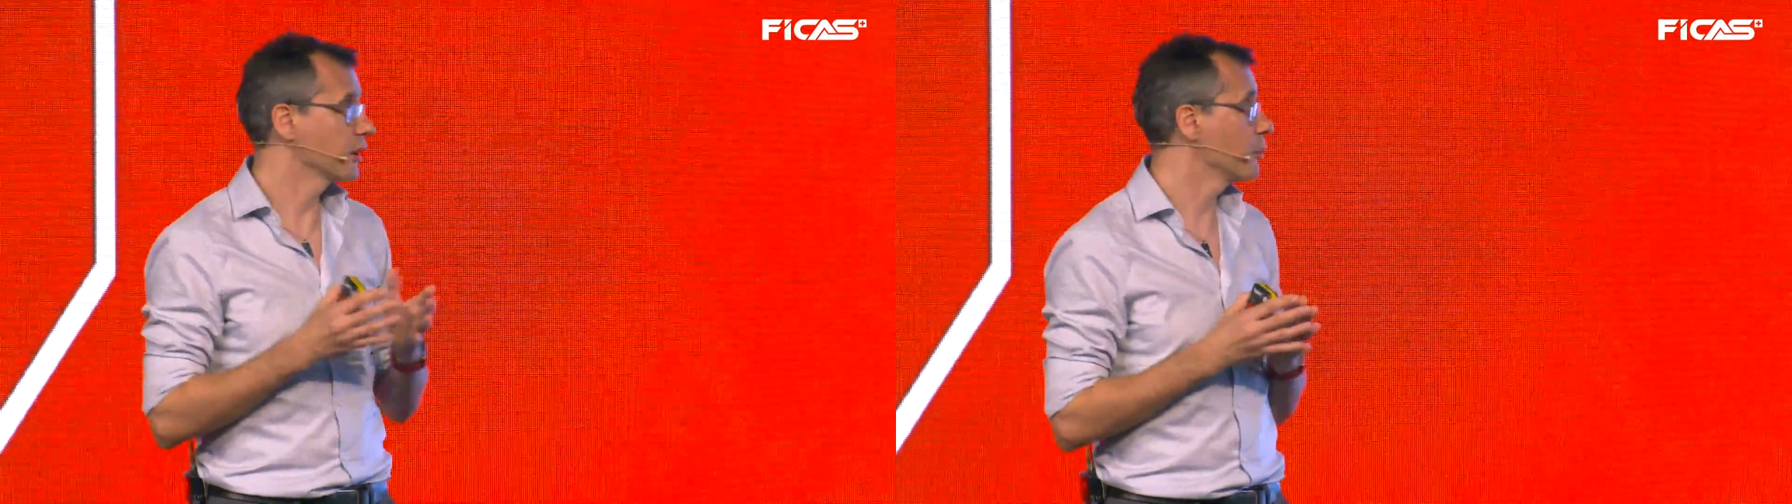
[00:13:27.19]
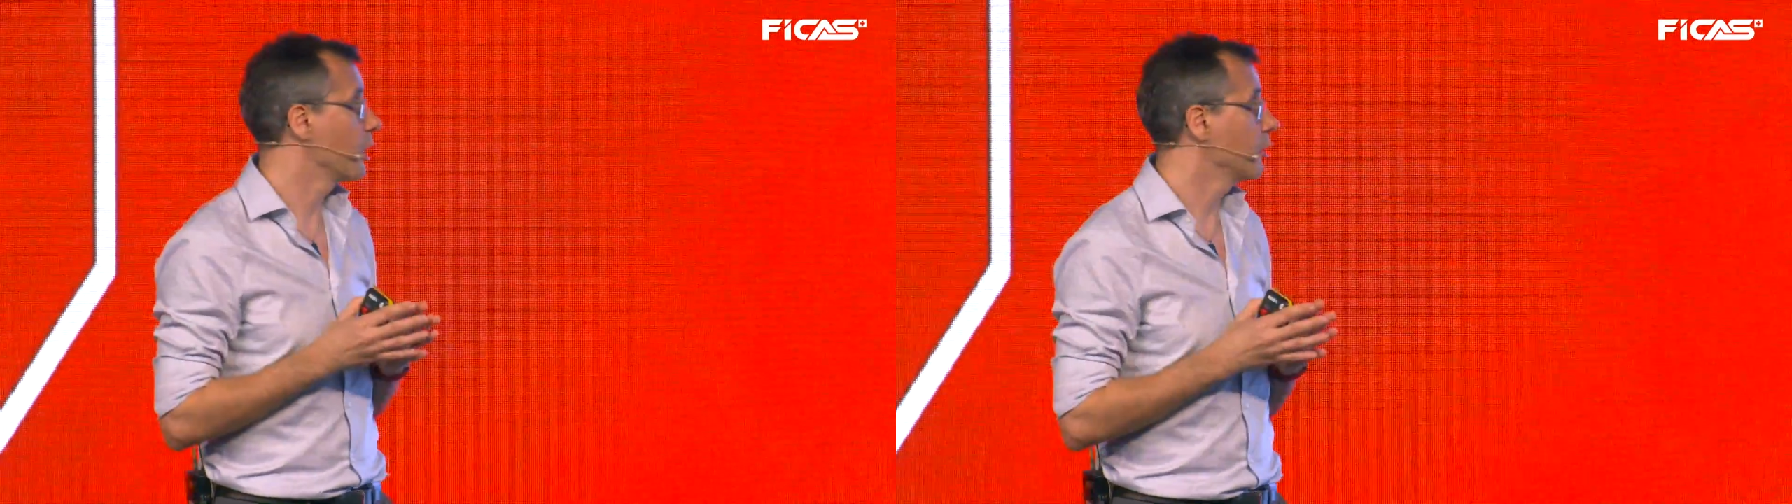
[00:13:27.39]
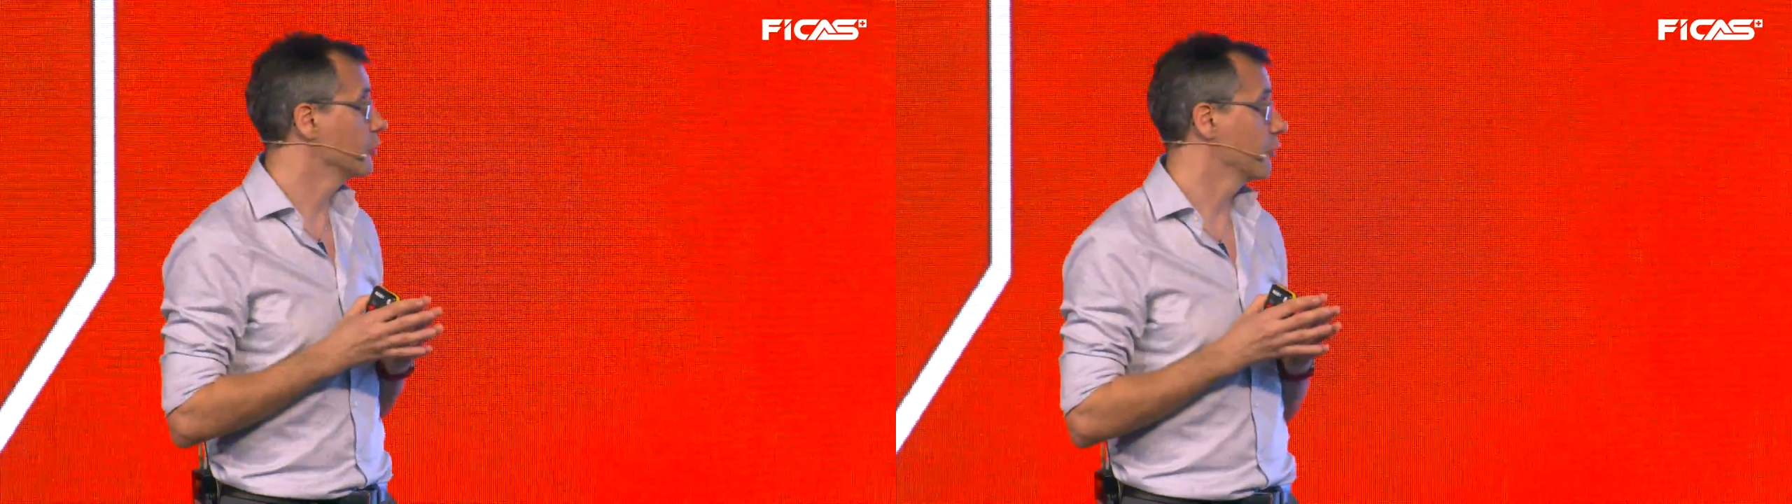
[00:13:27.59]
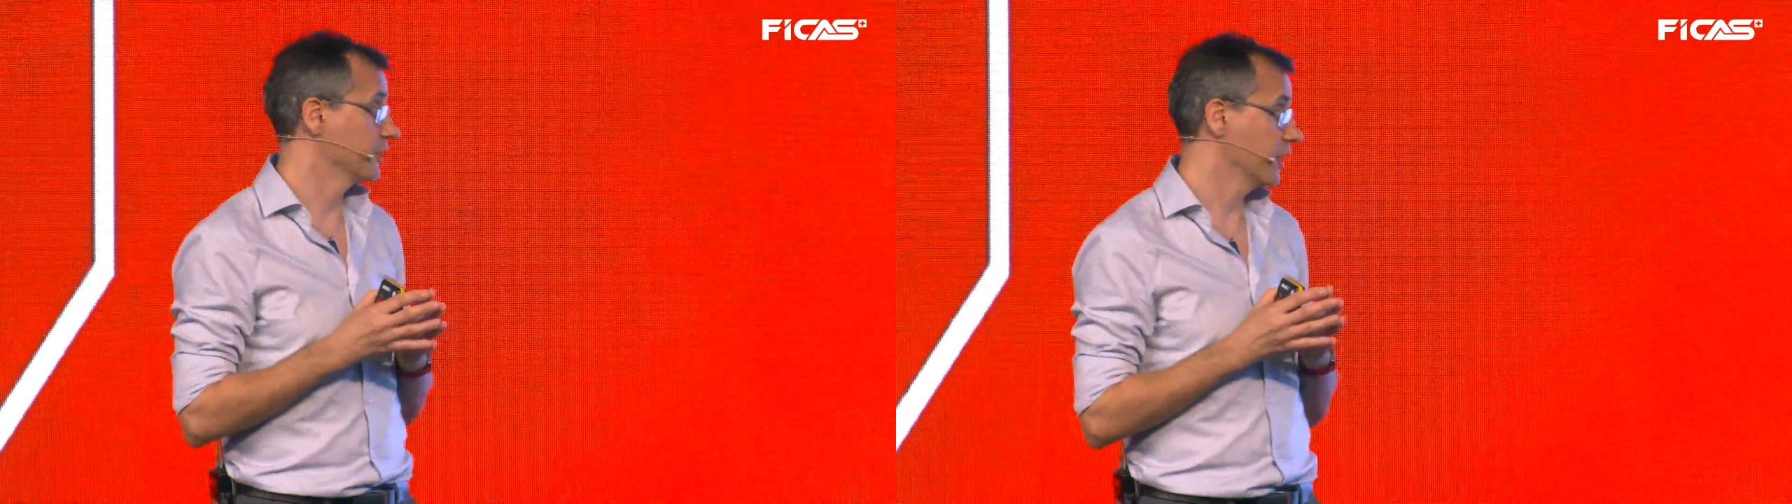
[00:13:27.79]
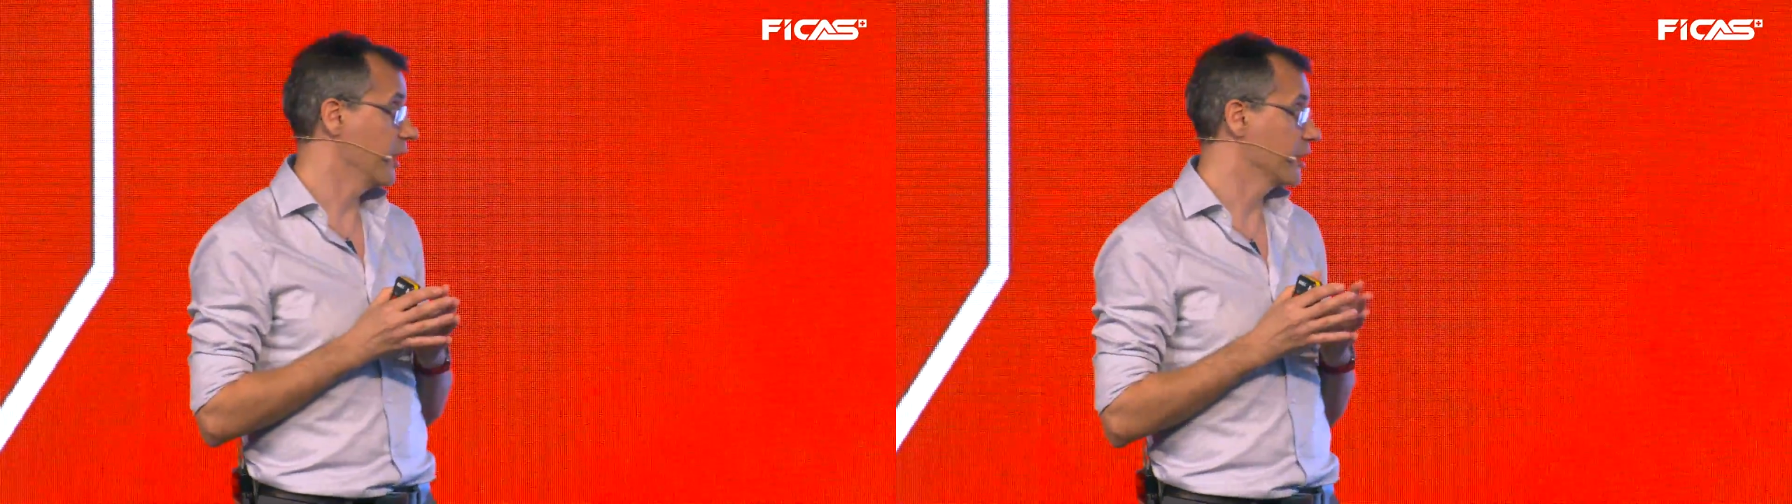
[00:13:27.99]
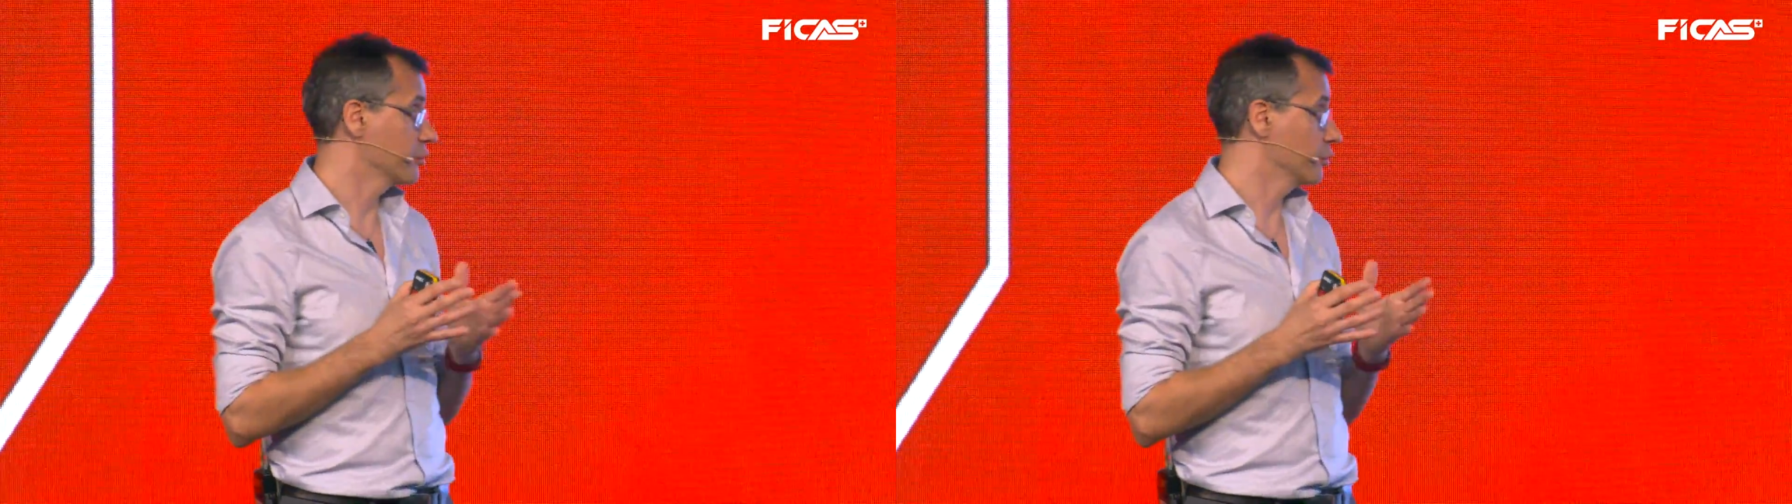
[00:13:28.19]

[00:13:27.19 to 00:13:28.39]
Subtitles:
amount of the cash